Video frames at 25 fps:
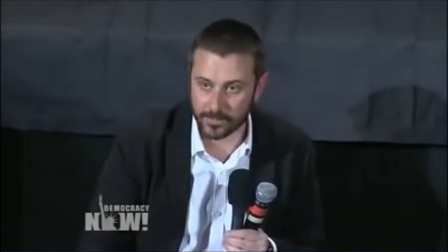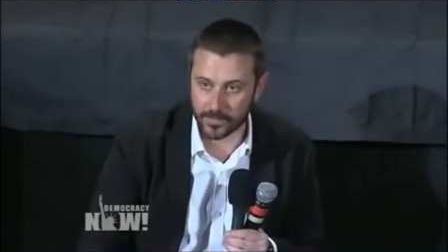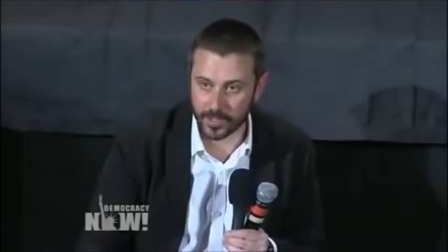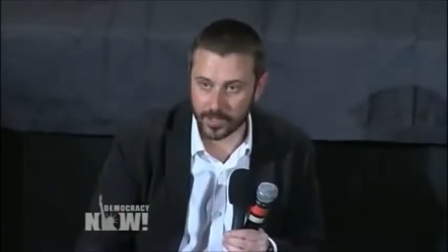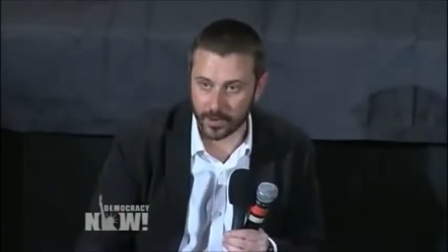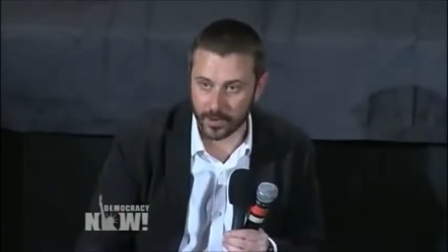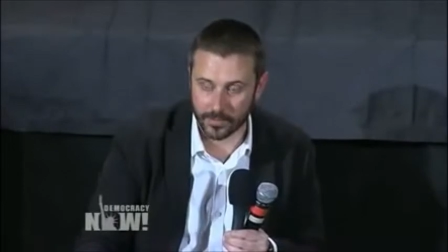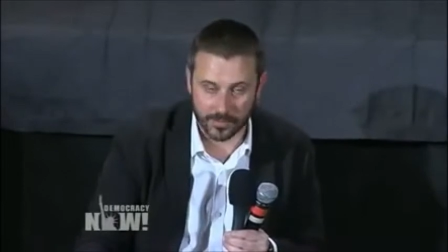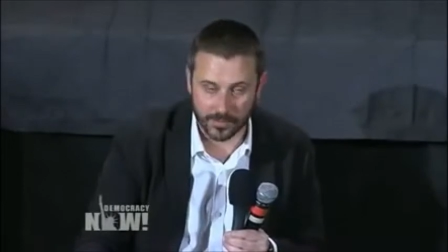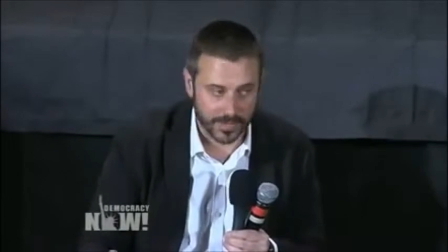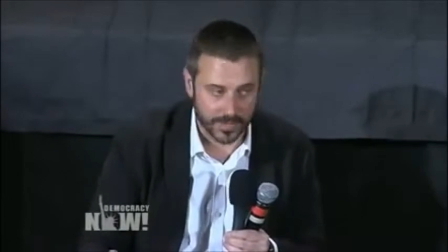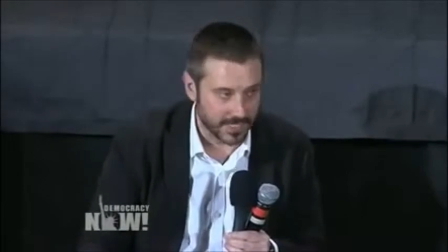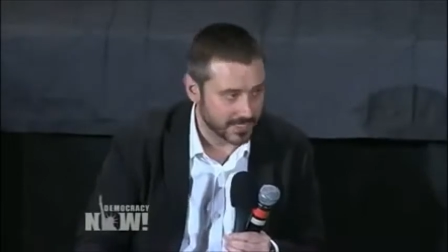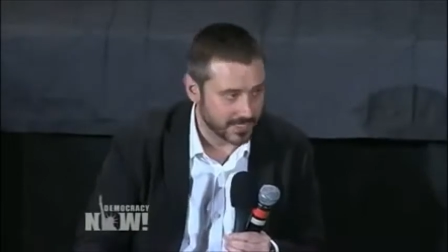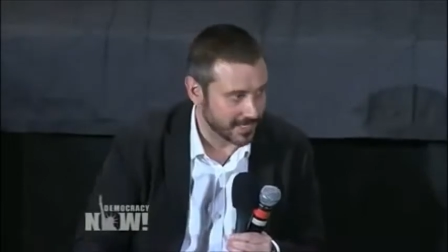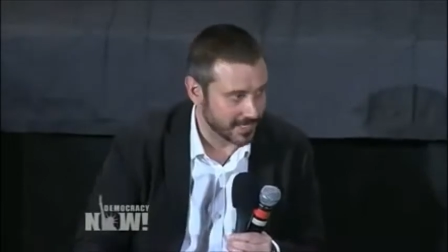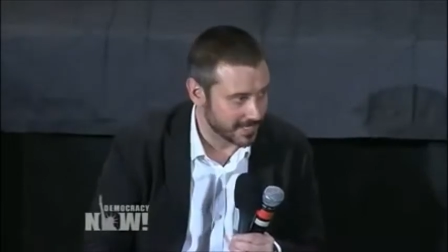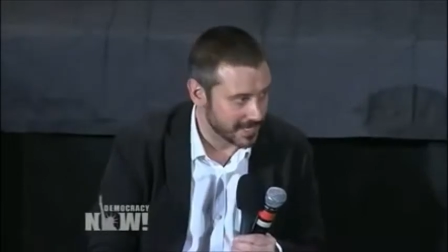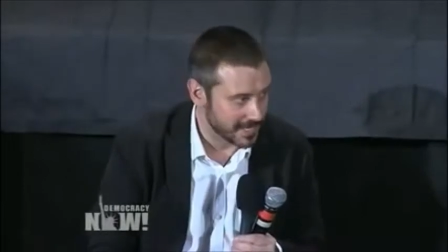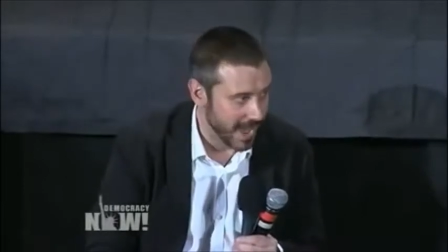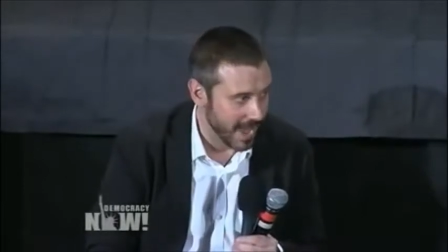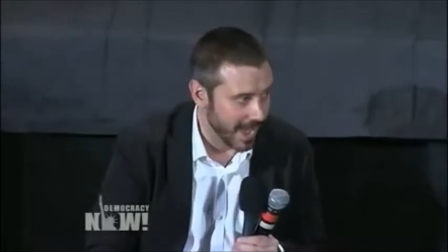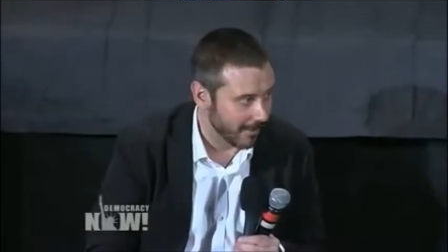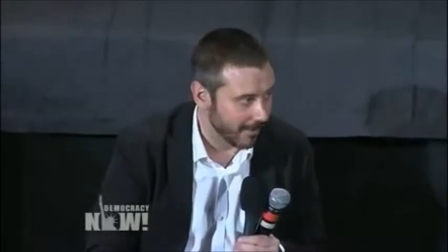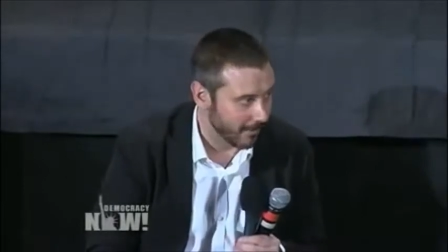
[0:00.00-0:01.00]
you know, this
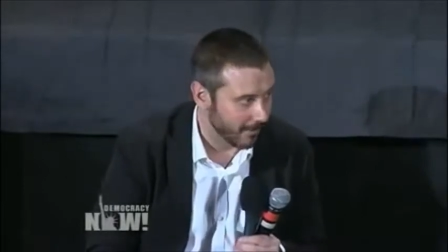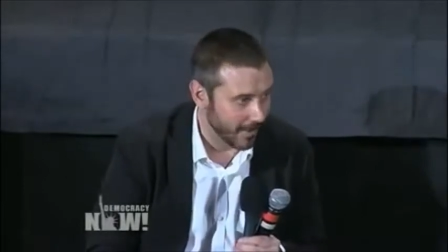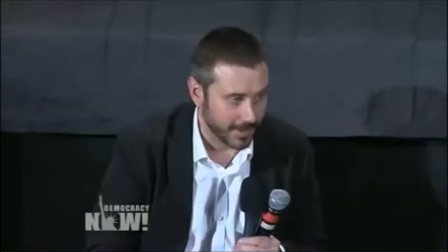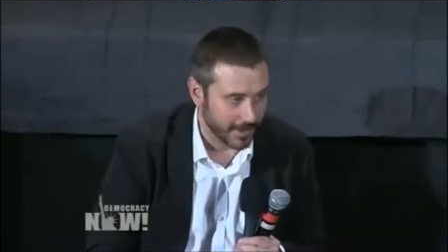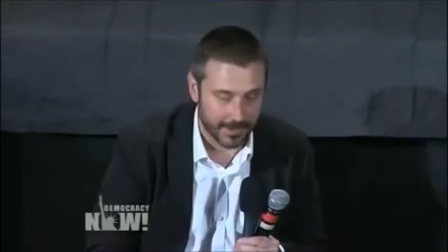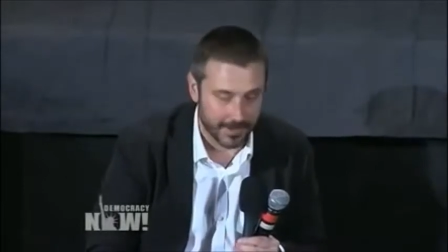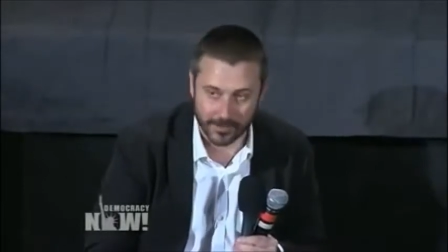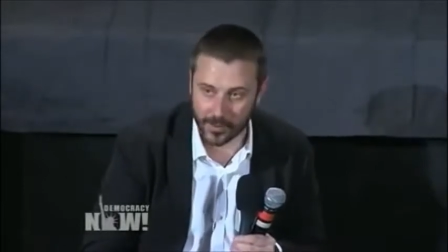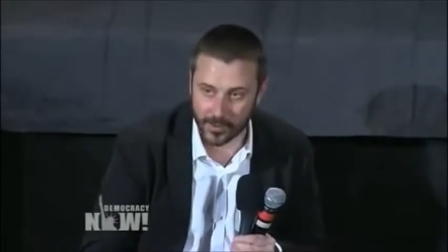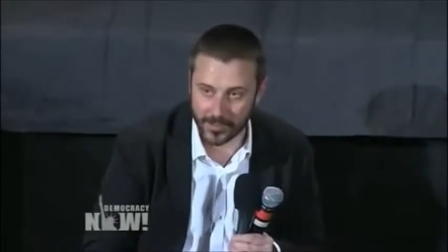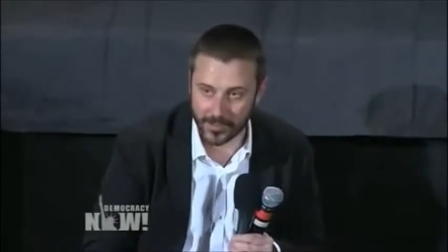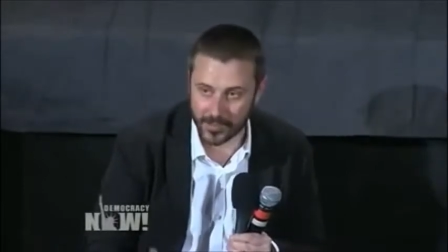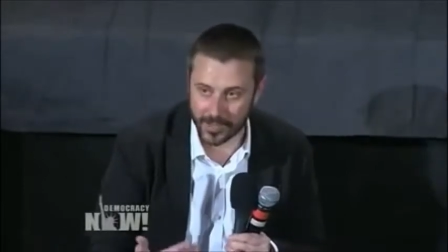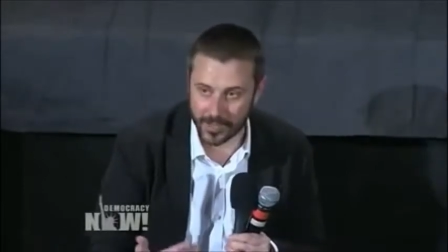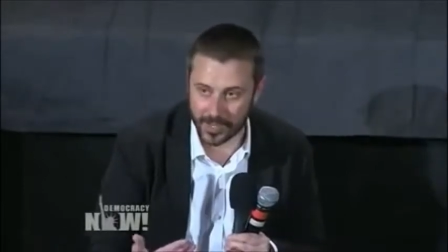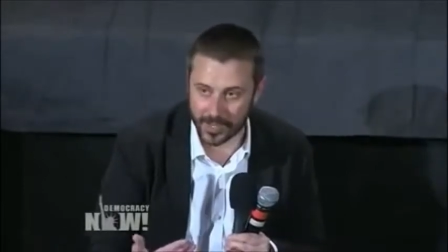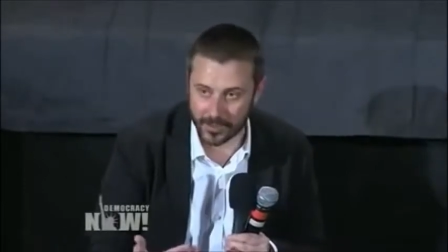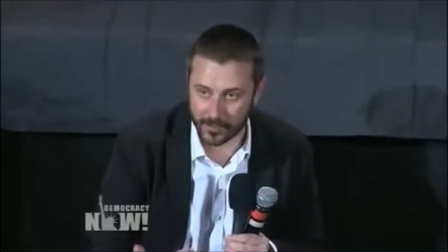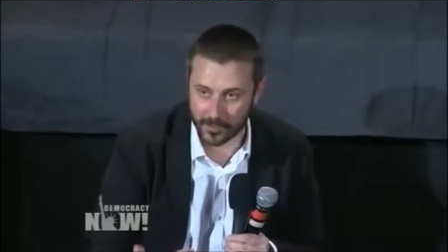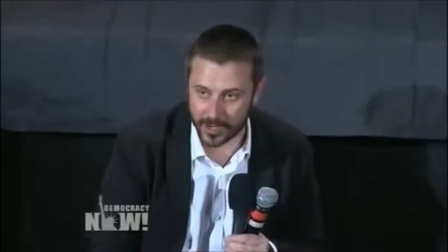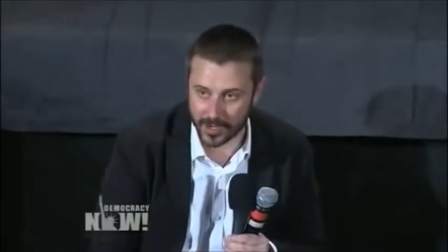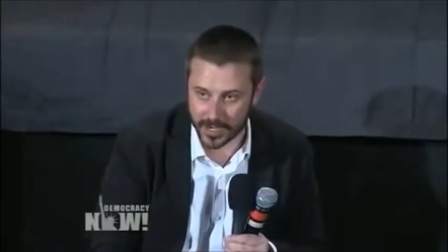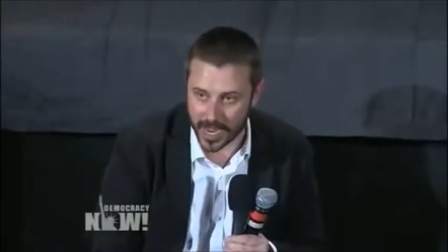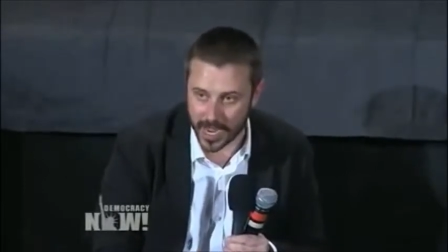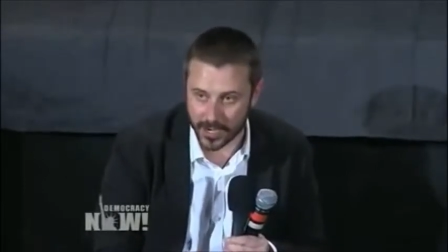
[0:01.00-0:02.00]
is not what, what,
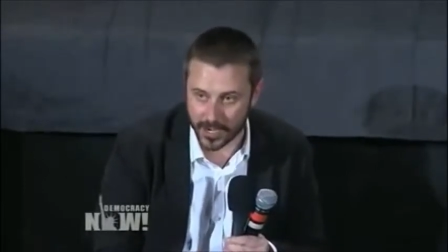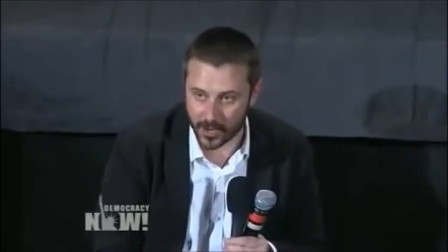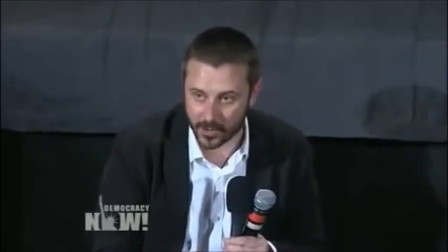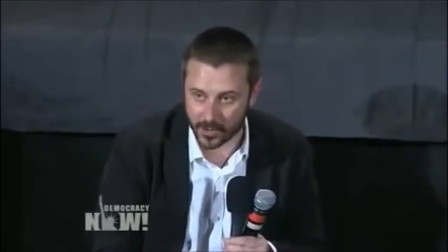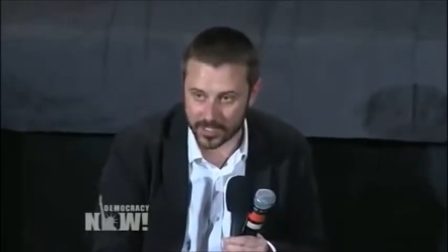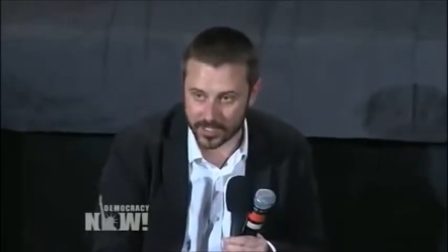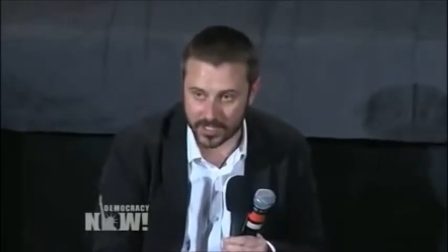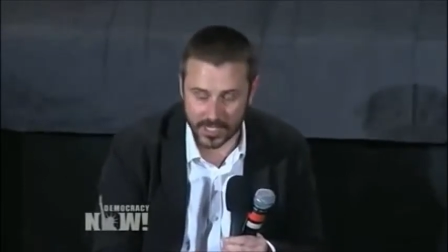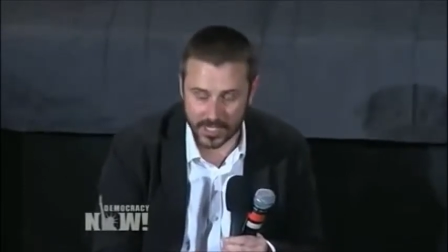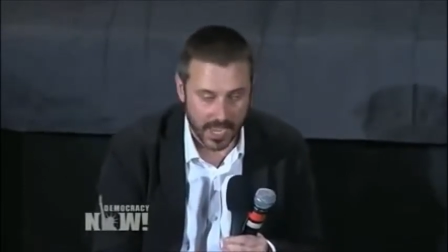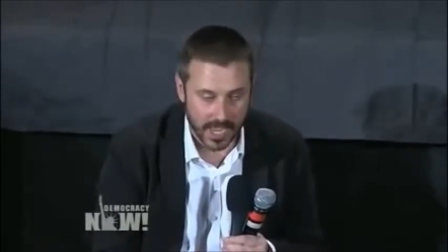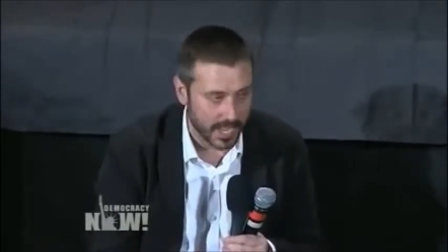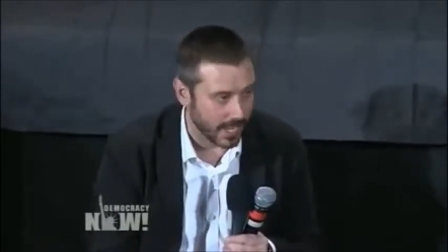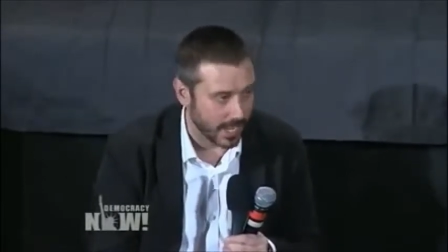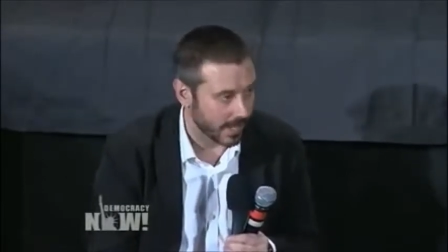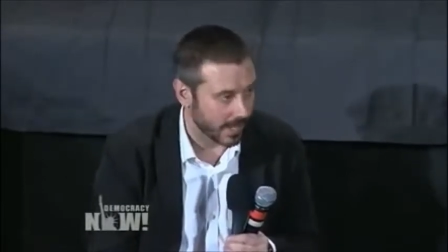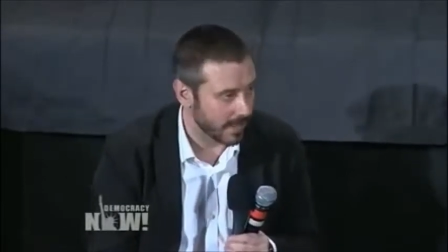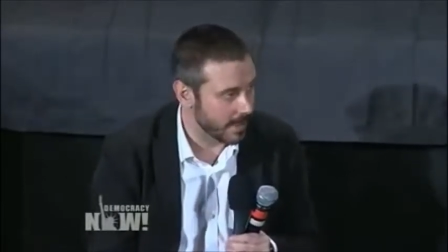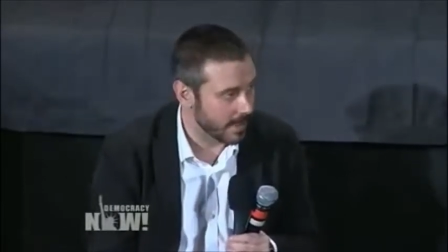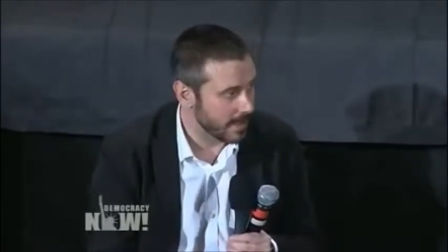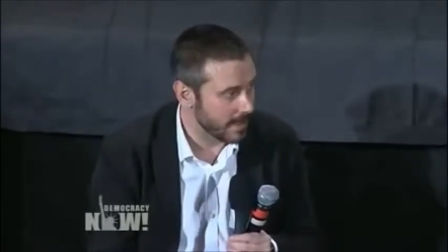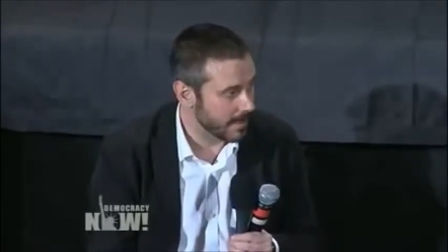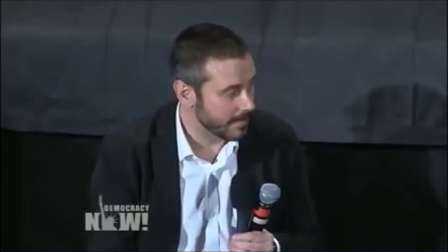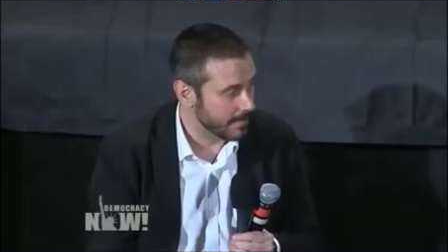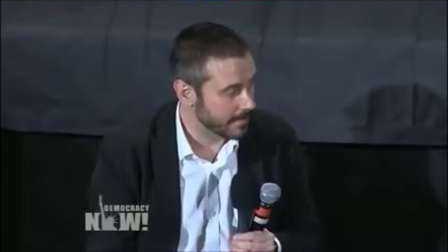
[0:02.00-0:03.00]
the, what NATO is saying.